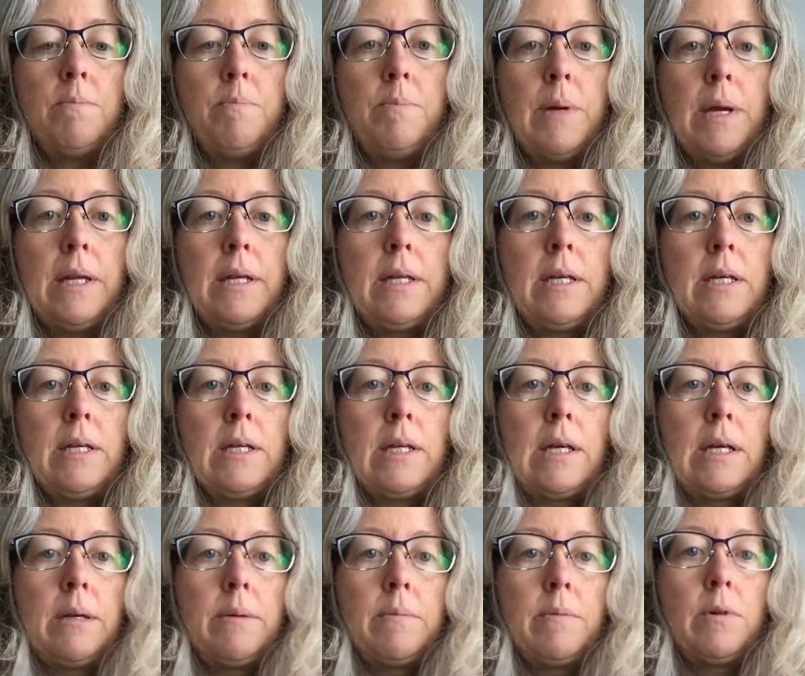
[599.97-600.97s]
bend it,
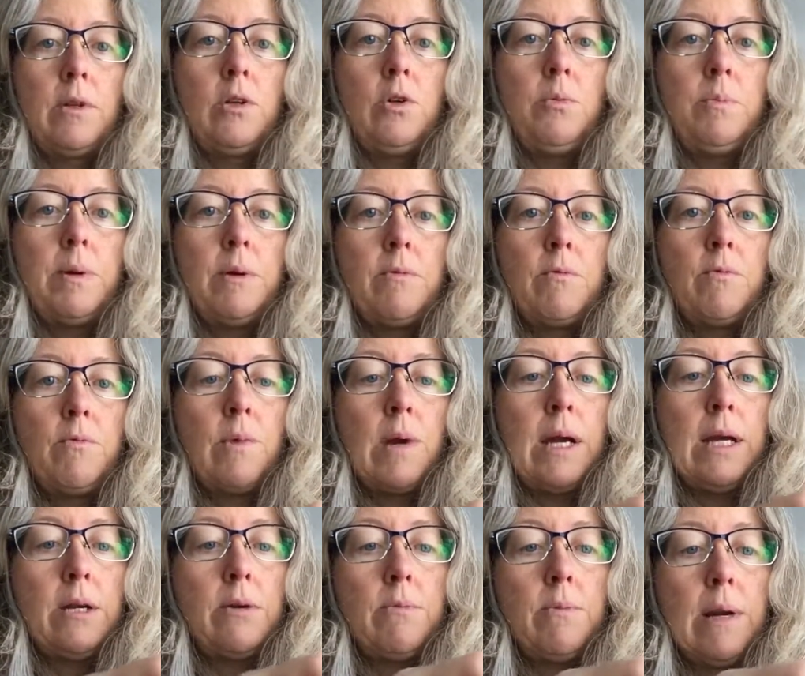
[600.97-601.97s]
like loop it
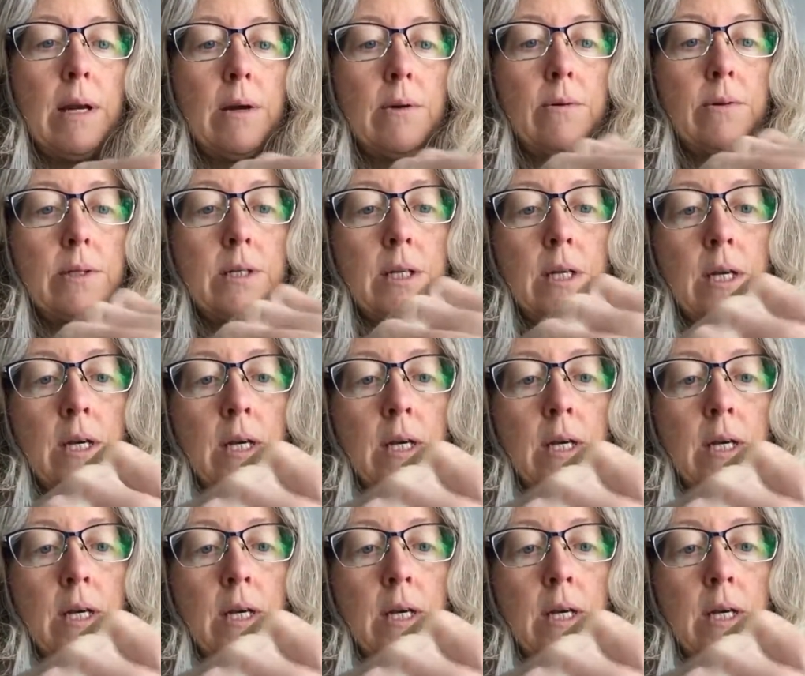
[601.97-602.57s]
right around